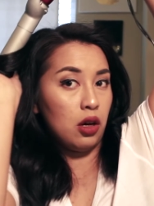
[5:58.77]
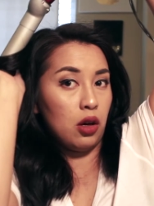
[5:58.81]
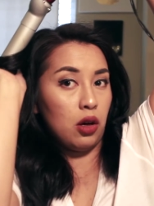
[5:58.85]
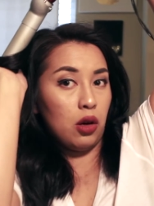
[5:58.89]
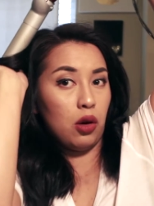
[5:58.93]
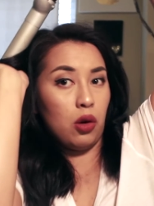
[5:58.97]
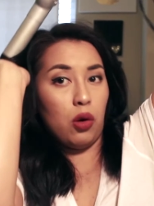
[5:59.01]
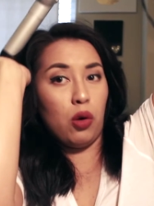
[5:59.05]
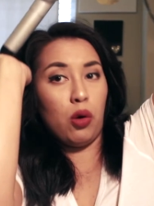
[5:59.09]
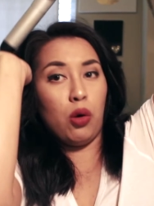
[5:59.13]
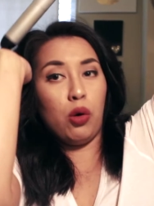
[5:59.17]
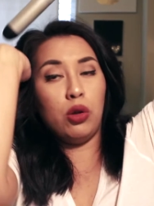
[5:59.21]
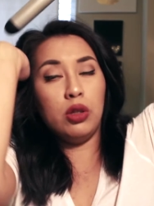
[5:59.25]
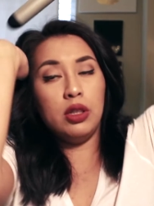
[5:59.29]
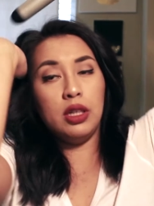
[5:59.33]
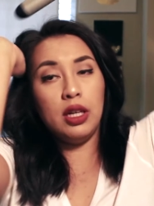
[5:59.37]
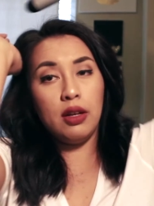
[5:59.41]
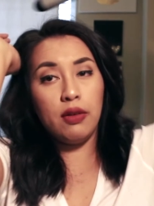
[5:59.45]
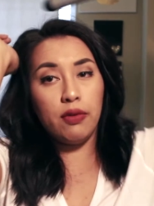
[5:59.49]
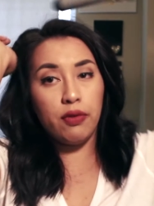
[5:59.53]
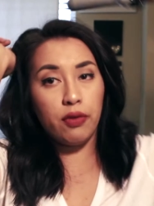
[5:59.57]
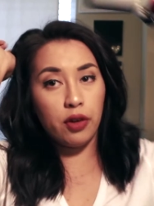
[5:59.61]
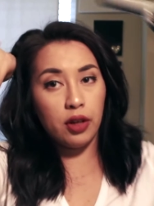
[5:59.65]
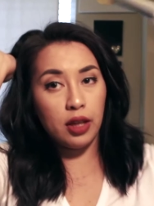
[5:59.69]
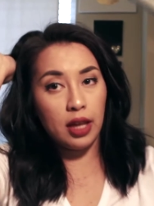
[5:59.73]
Hold
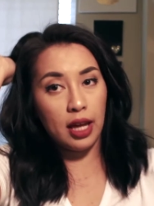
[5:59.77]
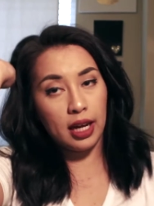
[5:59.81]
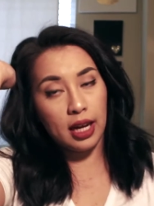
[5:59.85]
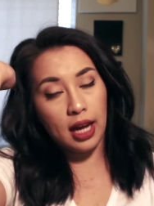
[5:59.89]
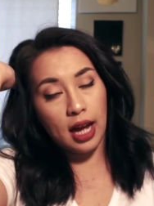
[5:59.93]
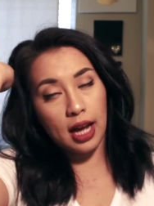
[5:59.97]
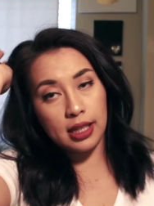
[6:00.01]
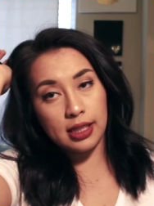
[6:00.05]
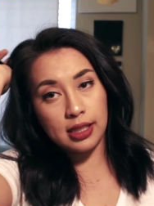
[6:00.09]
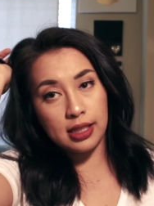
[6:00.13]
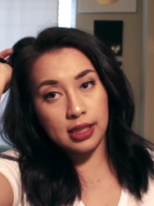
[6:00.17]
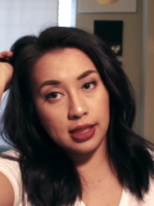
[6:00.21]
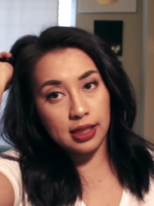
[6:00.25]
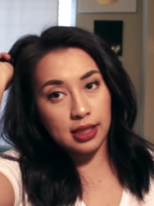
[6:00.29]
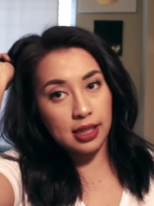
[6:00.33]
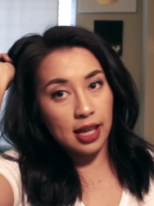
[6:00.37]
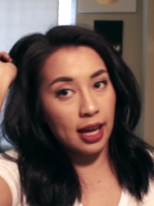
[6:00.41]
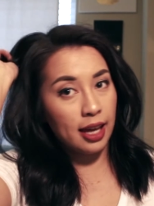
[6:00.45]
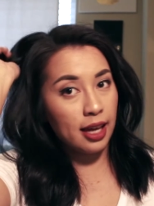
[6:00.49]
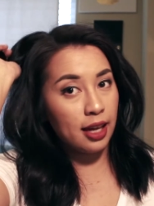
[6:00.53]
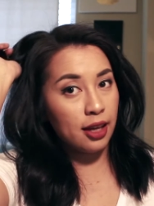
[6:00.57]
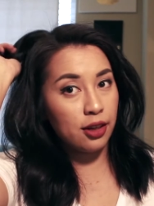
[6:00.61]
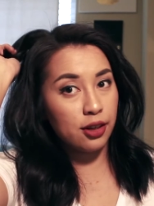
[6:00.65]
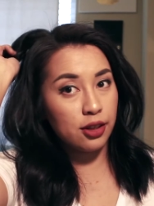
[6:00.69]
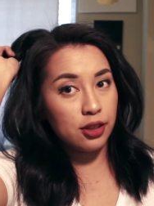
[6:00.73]
it for like a
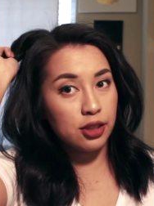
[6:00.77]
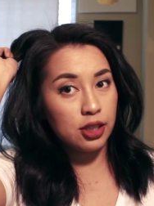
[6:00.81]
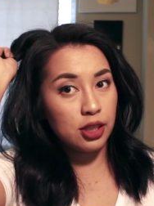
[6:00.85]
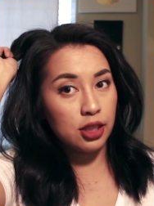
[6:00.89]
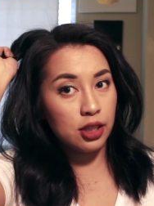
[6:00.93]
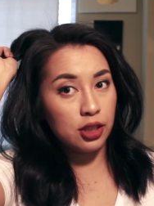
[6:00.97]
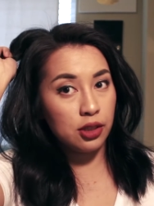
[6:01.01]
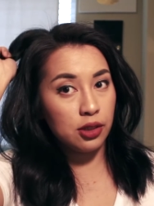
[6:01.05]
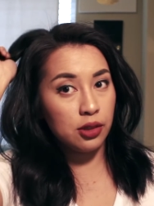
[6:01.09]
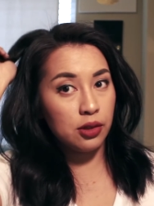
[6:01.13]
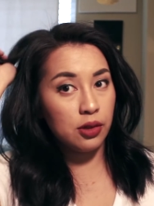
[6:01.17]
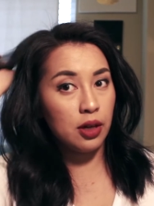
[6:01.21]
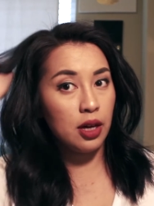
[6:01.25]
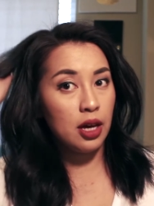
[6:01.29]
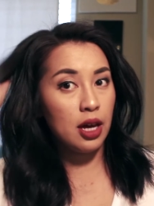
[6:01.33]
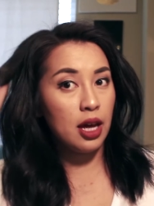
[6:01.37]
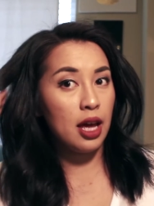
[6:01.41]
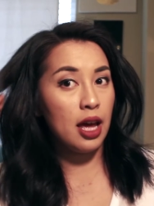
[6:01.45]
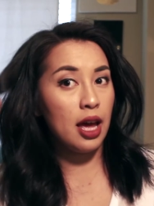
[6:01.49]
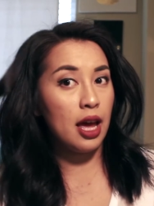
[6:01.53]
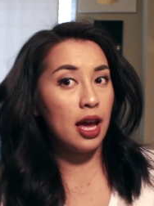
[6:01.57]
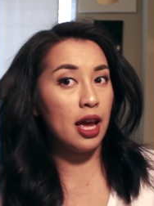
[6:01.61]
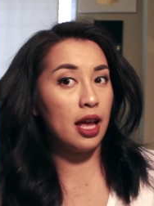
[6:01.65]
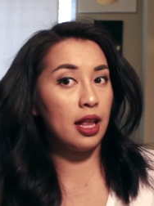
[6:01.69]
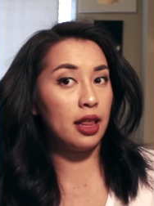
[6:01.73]
second or 2
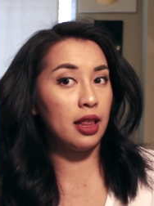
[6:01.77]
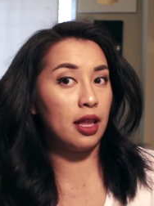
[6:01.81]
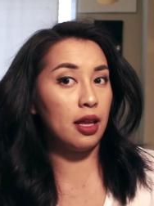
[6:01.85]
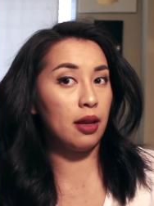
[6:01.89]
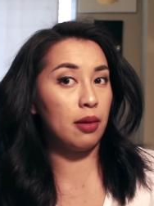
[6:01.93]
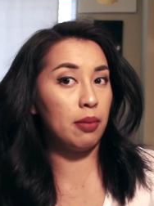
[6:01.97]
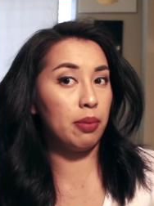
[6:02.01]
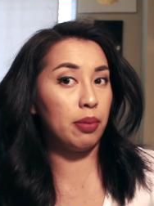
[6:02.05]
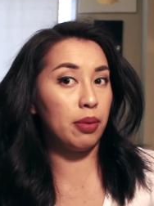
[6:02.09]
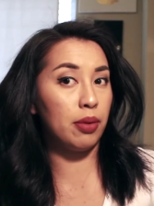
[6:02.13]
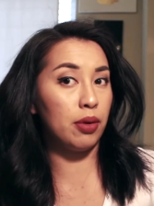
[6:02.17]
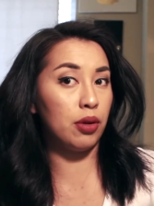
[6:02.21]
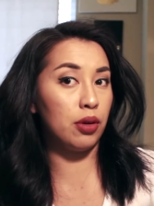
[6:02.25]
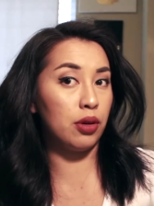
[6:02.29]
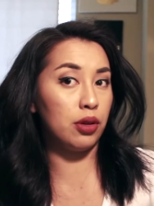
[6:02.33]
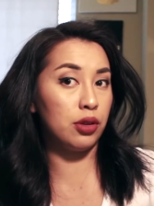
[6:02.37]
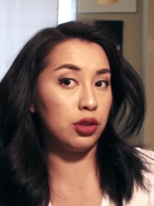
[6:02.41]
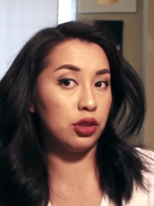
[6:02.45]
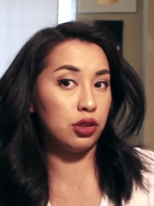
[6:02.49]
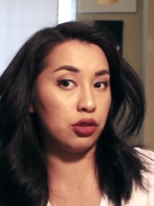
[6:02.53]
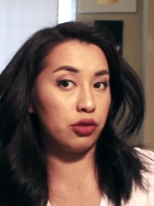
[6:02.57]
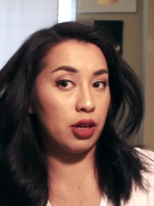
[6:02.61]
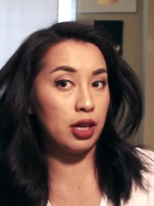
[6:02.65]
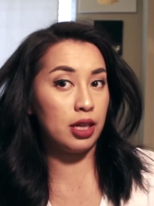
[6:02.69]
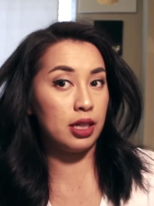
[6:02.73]
and then pull
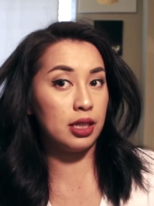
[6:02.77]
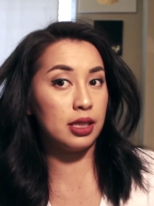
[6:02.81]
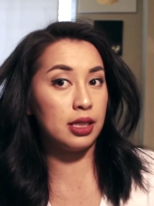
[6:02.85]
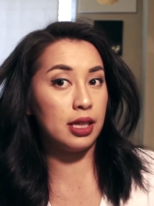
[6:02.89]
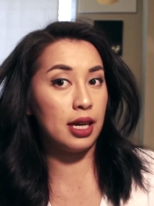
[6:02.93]
straight